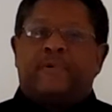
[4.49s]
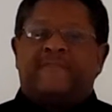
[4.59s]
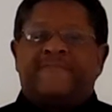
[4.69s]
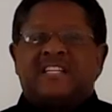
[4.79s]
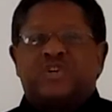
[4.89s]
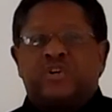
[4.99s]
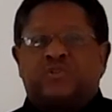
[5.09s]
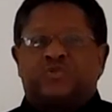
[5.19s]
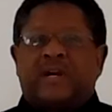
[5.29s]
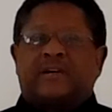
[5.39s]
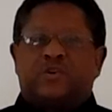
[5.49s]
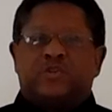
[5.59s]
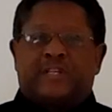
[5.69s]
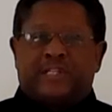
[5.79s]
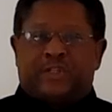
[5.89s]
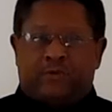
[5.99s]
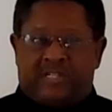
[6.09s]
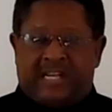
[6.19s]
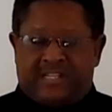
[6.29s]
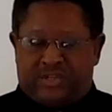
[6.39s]
Professional Truckers
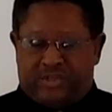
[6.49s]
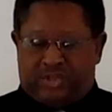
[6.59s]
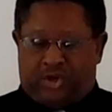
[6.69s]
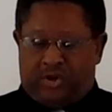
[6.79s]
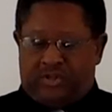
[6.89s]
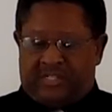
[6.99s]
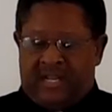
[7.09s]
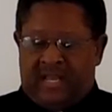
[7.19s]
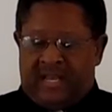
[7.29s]
Association Church.